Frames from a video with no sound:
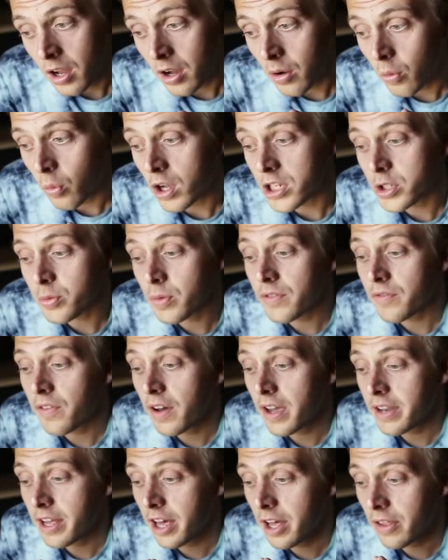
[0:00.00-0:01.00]
Once we
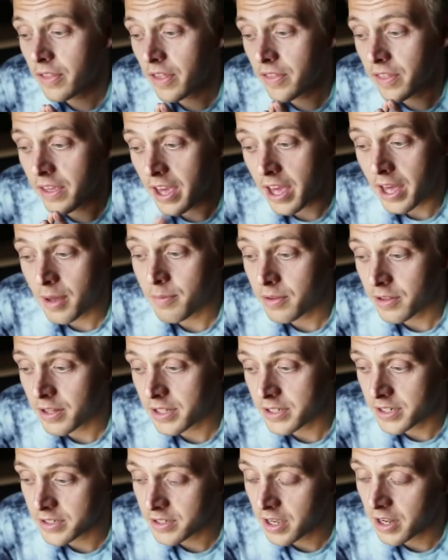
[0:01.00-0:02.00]
find out that the
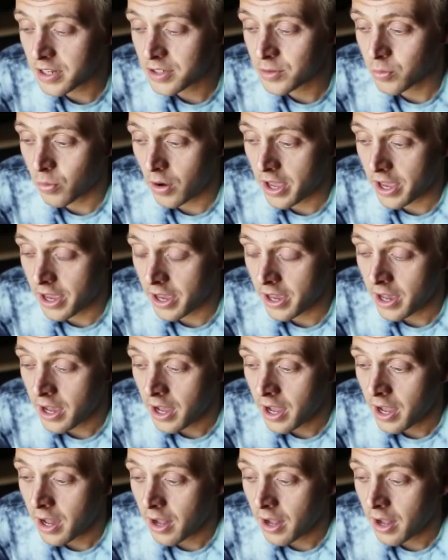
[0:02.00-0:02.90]
ambulance is on its way,